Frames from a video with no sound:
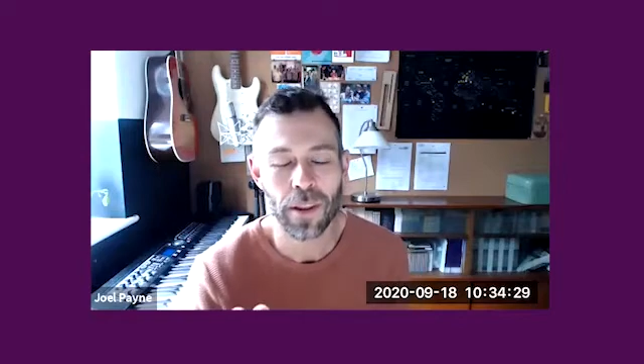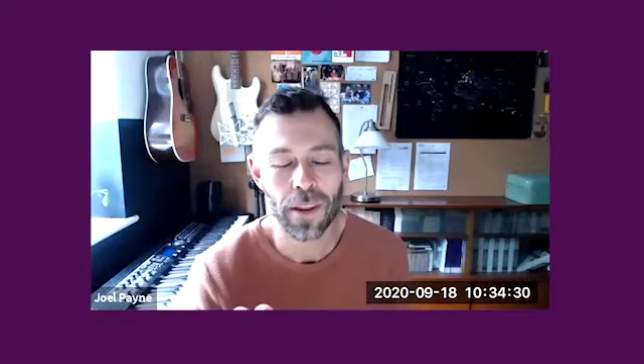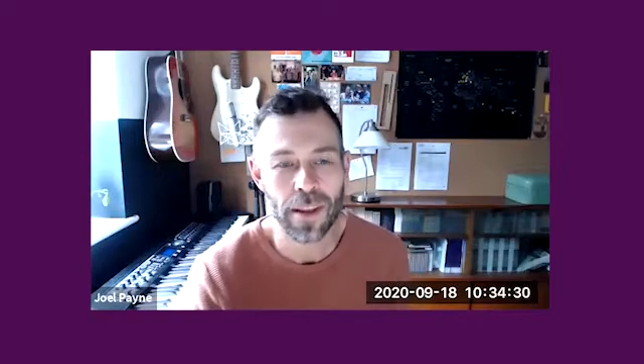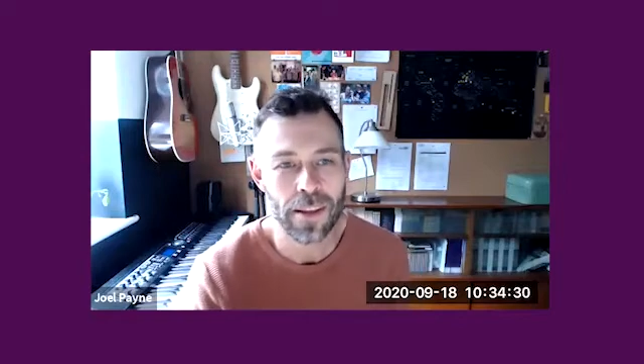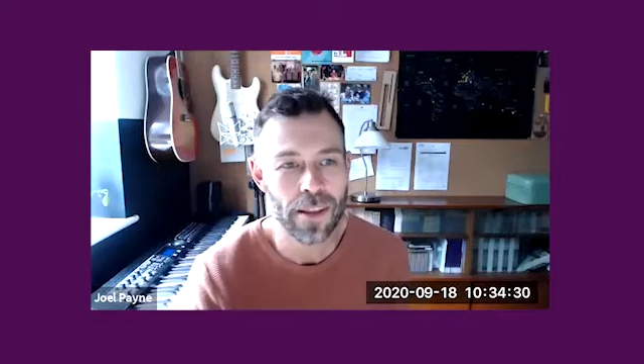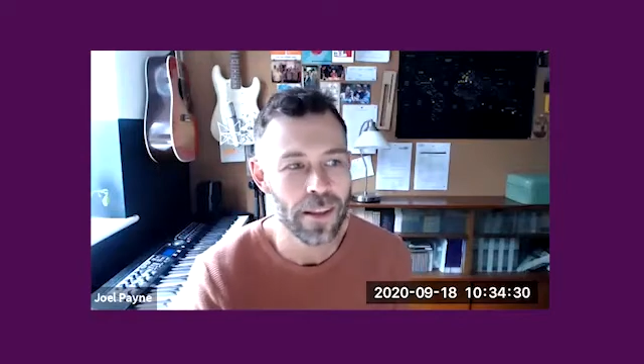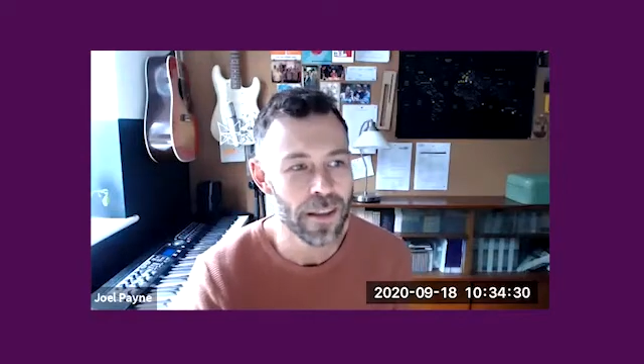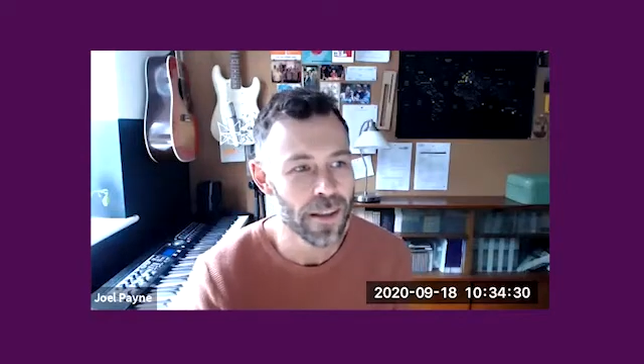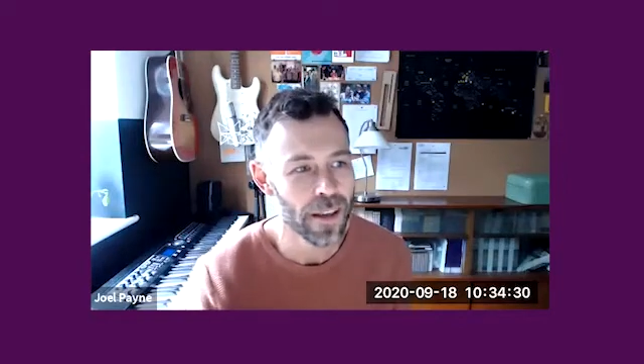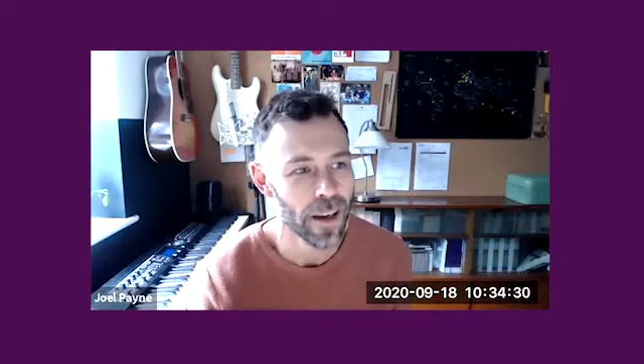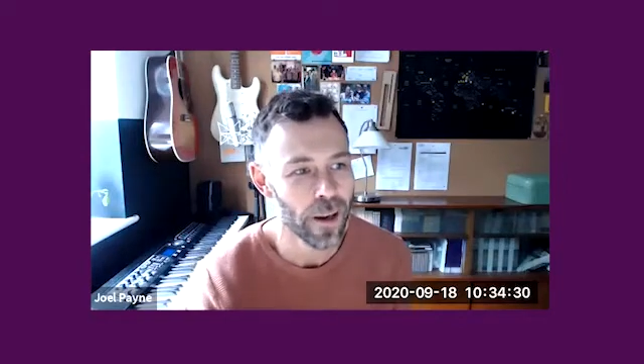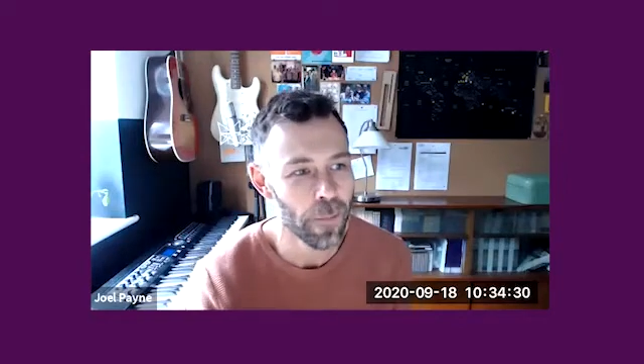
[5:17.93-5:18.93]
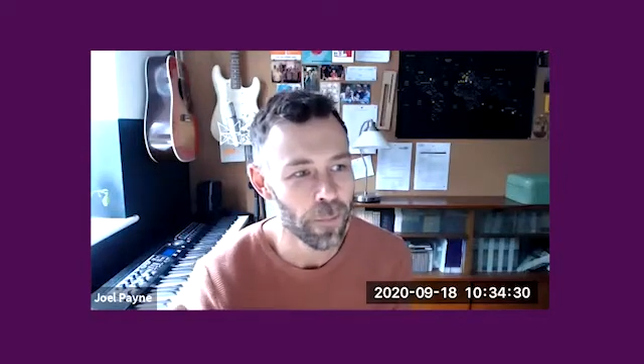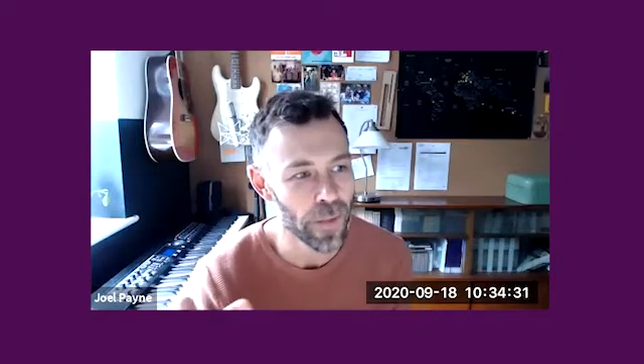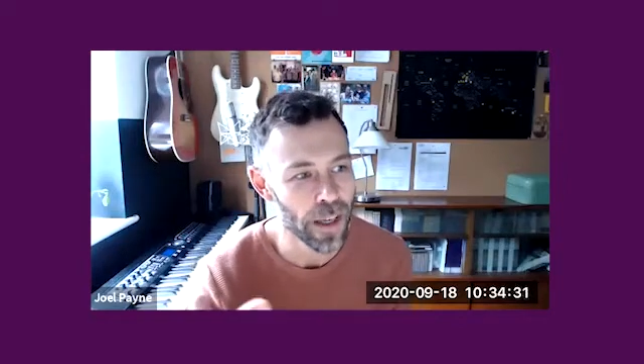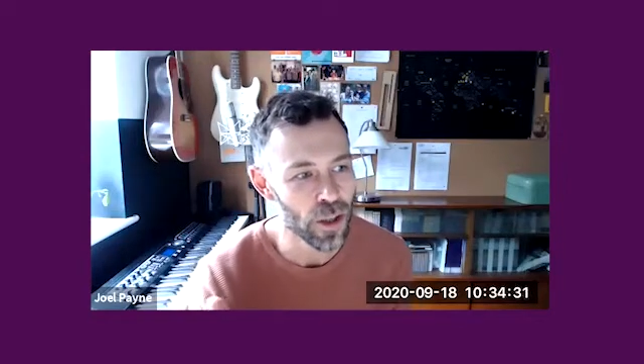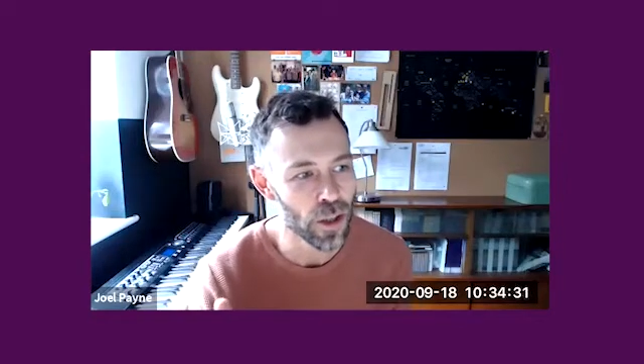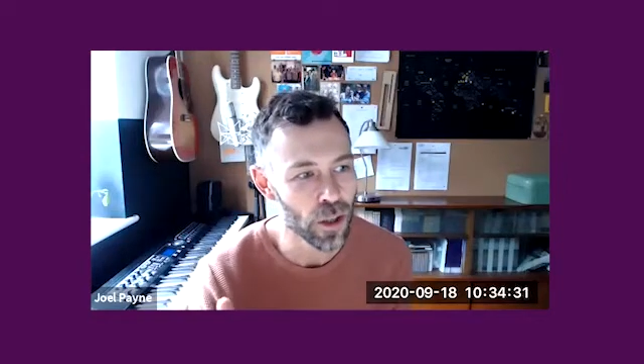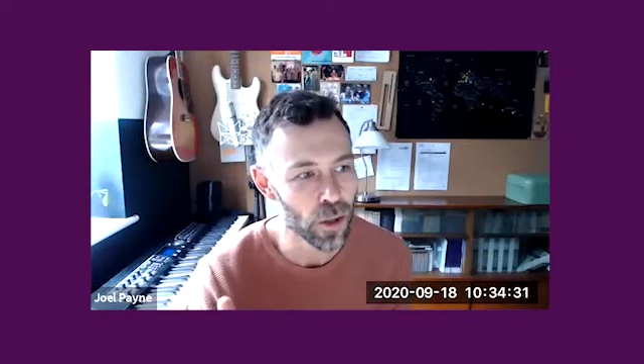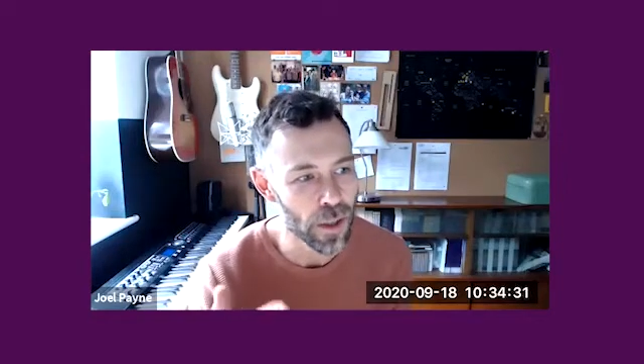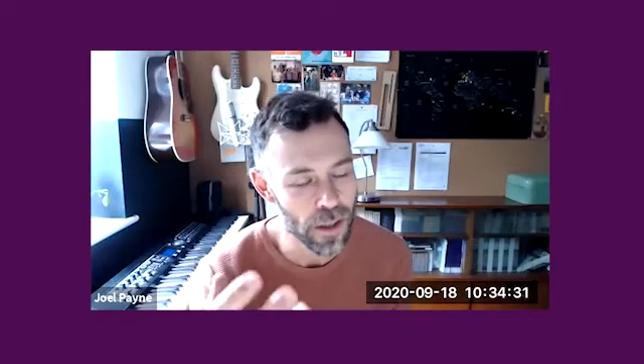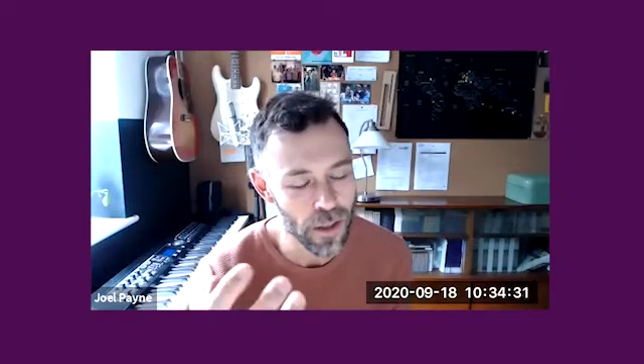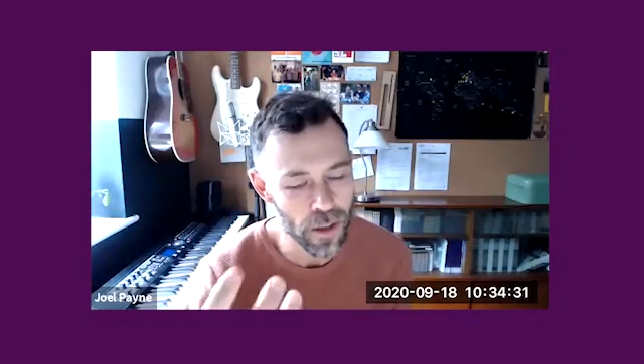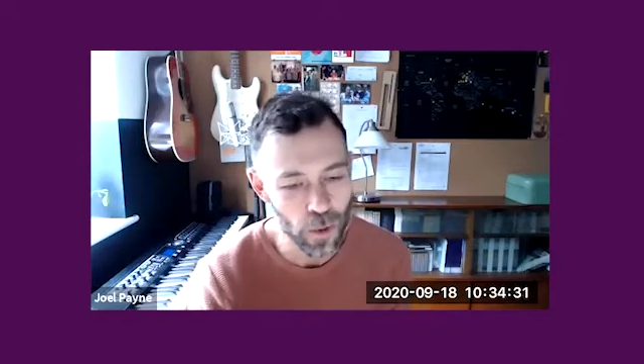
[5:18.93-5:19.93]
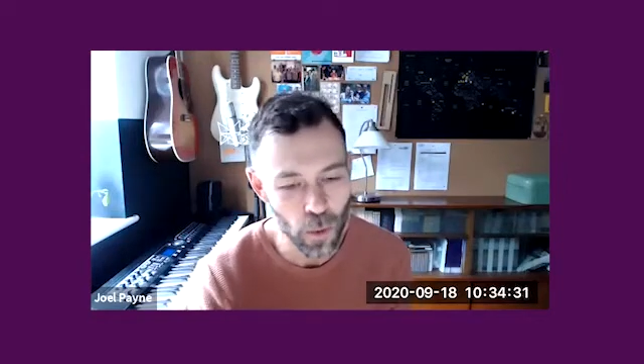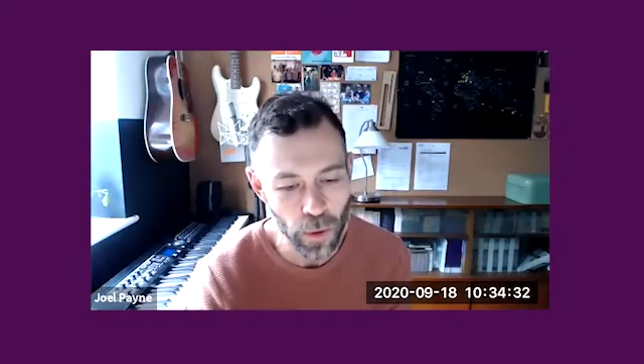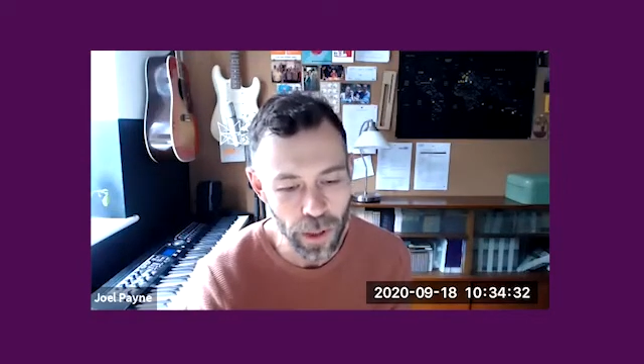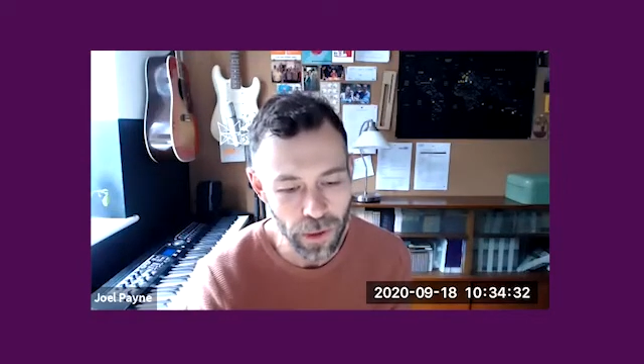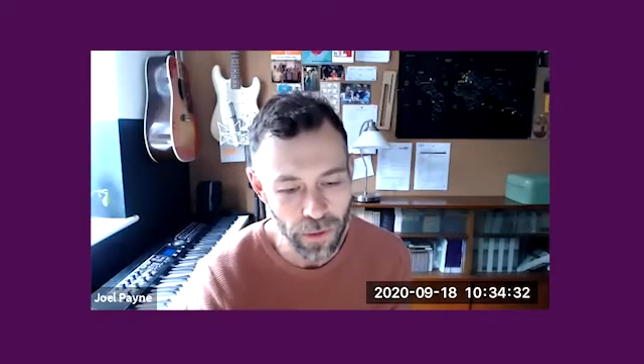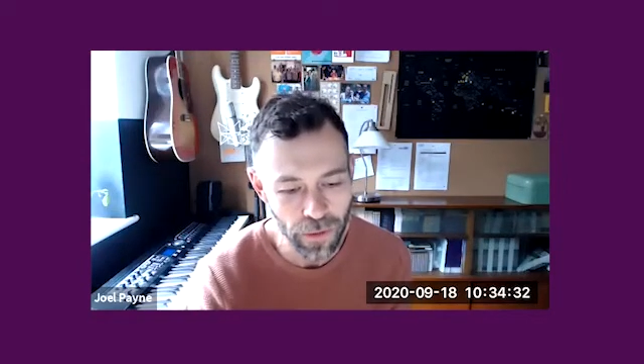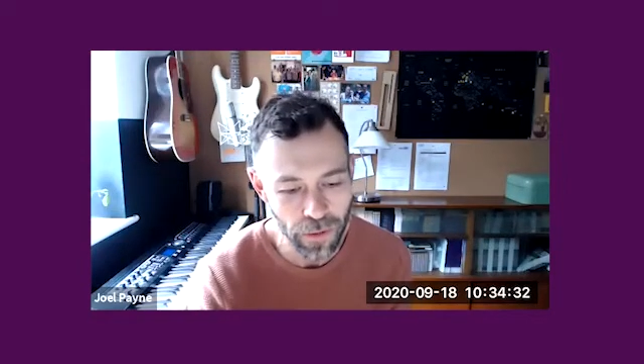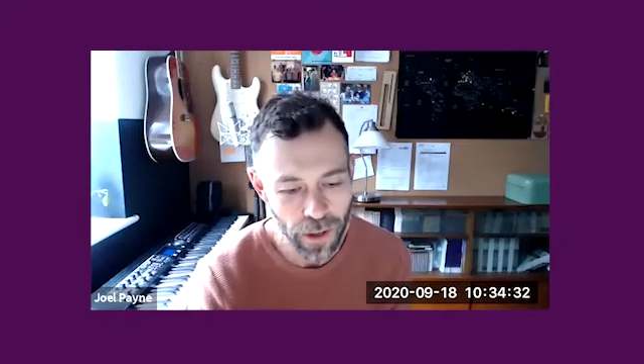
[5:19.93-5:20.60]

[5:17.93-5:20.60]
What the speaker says: this issue. It's a story of,